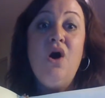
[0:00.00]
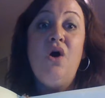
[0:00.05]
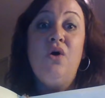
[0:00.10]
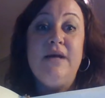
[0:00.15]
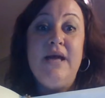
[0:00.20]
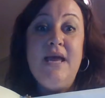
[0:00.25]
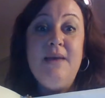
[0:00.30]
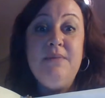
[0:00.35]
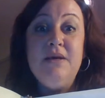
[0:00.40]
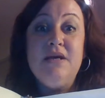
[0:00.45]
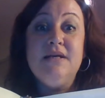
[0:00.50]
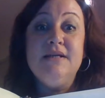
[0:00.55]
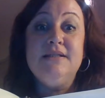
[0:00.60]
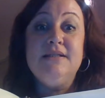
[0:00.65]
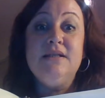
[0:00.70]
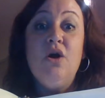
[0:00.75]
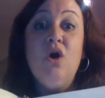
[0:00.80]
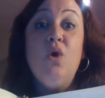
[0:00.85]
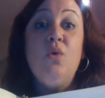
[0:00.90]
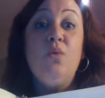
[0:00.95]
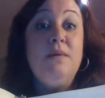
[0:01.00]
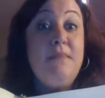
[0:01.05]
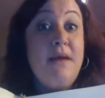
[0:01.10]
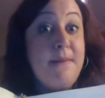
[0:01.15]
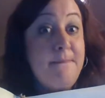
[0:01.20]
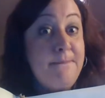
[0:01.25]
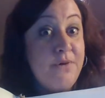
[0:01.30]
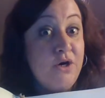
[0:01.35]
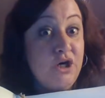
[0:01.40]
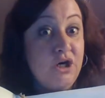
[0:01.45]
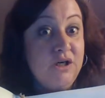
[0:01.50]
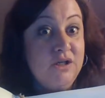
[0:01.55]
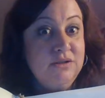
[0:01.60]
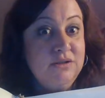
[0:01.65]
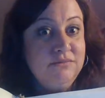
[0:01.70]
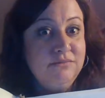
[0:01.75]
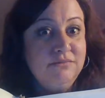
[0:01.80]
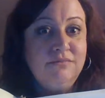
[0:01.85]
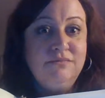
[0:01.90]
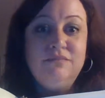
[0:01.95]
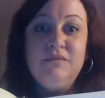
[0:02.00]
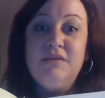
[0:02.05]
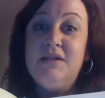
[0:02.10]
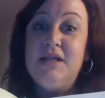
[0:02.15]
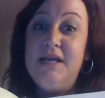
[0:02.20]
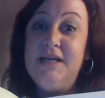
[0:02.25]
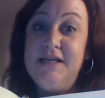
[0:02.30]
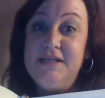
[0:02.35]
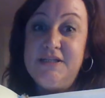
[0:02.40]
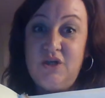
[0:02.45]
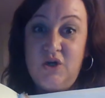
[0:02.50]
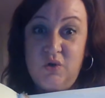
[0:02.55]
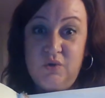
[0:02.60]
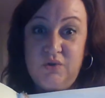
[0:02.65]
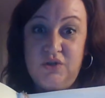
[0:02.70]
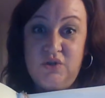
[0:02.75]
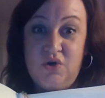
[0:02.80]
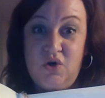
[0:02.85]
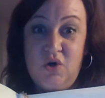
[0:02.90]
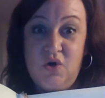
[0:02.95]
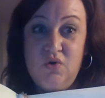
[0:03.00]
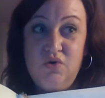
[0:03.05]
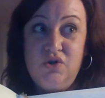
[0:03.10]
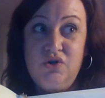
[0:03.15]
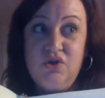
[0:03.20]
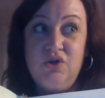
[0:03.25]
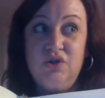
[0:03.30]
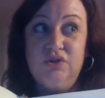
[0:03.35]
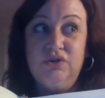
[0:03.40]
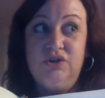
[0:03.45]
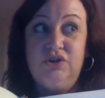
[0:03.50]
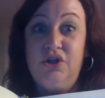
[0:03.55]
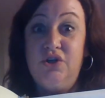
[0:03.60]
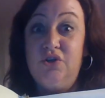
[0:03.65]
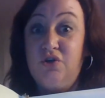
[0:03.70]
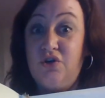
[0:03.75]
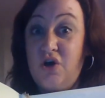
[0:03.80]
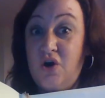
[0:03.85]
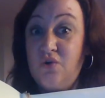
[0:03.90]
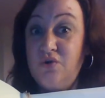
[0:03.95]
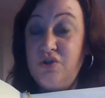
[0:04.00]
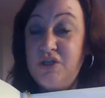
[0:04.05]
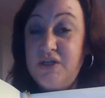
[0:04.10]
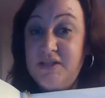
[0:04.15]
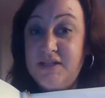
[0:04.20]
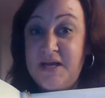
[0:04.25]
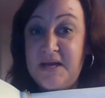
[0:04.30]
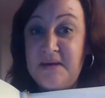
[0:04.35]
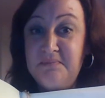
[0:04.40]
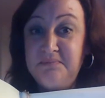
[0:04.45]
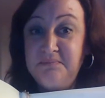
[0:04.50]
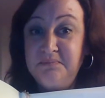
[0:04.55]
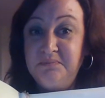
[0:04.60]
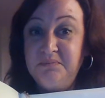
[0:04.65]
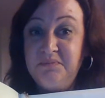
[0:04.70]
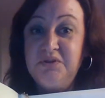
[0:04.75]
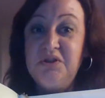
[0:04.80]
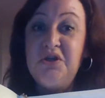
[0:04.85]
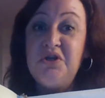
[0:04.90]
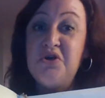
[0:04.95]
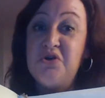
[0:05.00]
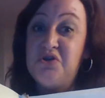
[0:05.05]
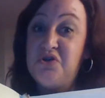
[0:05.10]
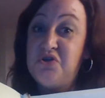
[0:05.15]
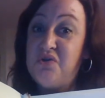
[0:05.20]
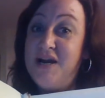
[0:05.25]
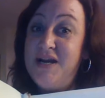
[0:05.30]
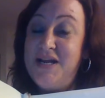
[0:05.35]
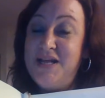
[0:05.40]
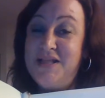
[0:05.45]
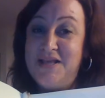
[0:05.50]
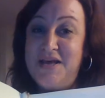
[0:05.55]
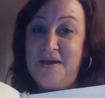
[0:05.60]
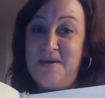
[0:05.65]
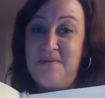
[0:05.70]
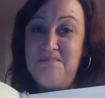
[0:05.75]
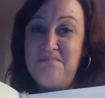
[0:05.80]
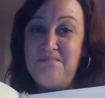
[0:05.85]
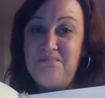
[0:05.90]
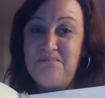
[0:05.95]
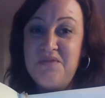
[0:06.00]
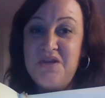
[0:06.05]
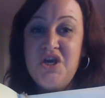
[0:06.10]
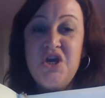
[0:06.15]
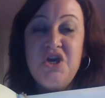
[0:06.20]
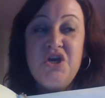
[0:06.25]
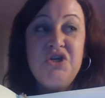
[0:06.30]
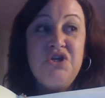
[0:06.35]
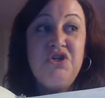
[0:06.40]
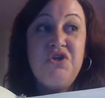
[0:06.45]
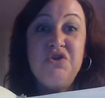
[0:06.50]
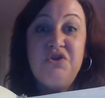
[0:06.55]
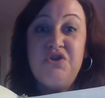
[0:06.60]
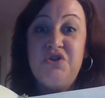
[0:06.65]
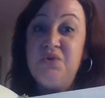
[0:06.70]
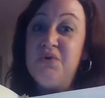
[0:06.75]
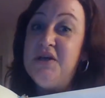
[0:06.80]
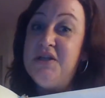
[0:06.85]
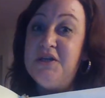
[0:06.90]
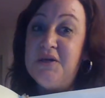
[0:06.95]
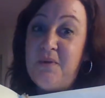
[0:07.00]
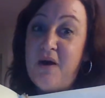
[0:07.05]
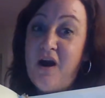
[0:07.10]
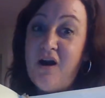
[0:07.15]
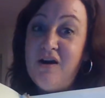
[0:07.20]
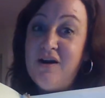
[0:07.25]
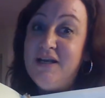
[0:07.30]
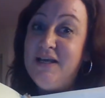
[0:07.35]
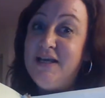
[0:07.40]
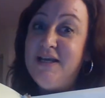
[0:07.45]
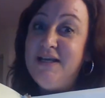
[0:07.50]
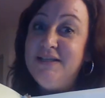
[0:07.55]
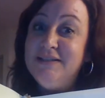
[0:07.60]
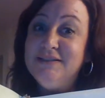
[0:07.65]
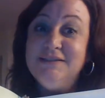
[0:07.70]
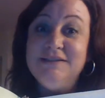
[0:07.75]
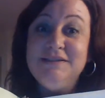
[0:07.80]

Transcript: Okay? Because remember, they need to hostess coach. So you're coaching them, you're training them, you're doing their party.